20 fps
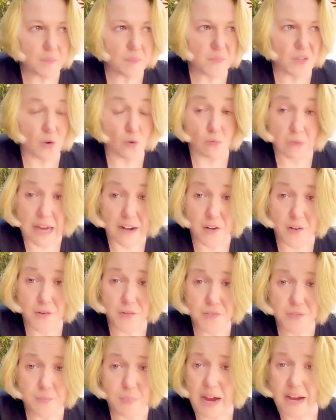Your
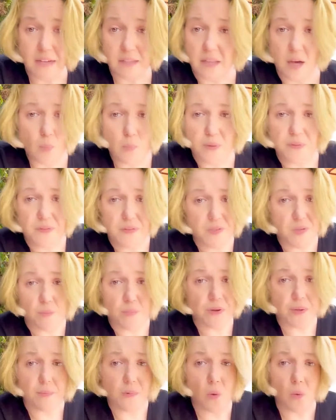letters pile up at the
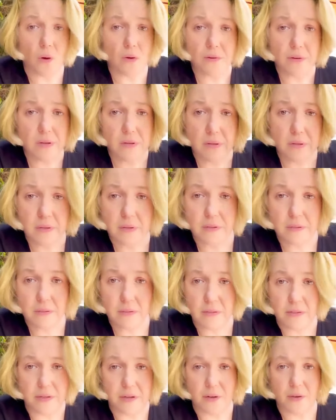Supreme Court,
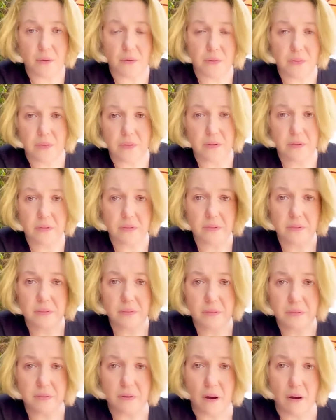you know, and
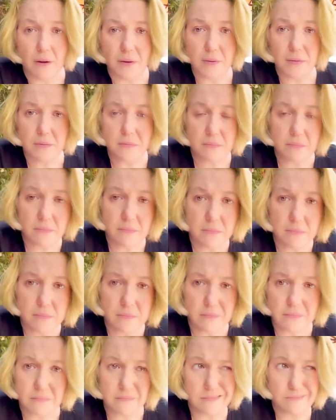aren't
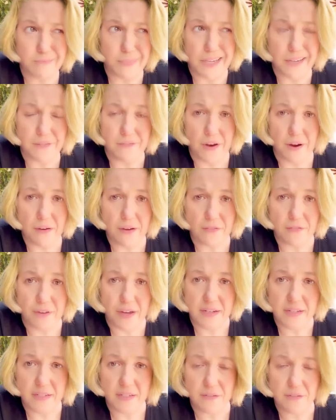being very
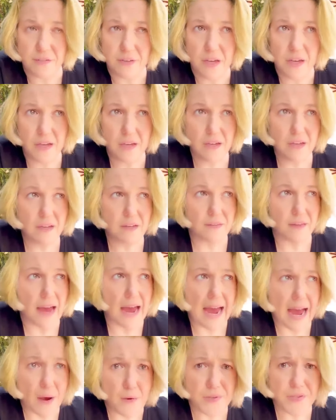effective. The
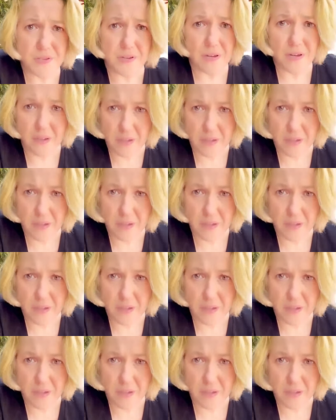House,